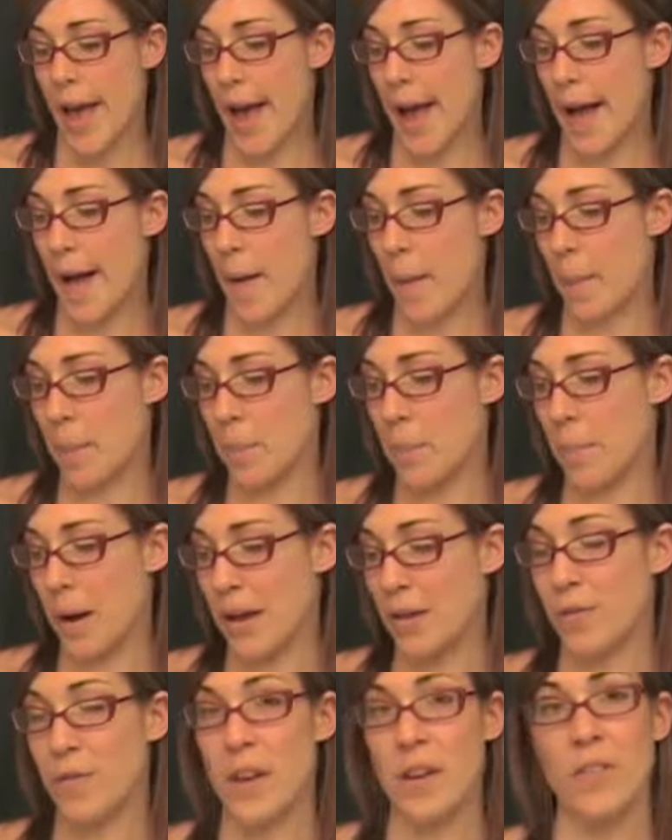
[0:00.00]

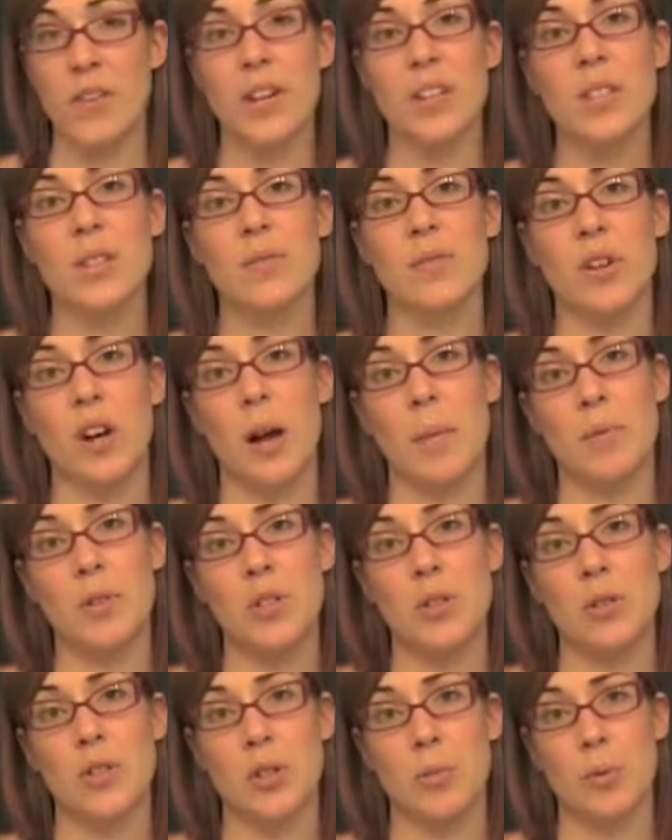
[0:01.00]
My favorites for
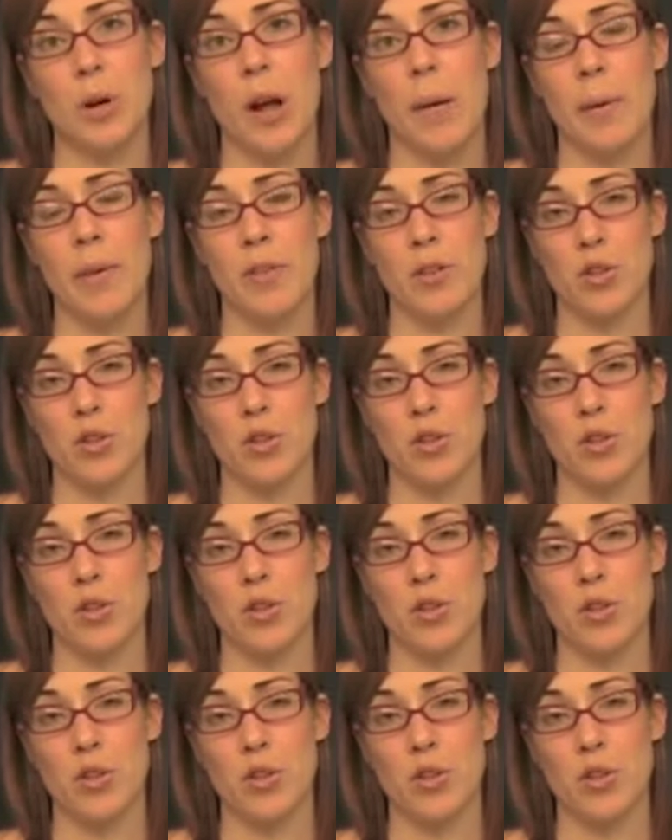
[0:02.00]
updos are probably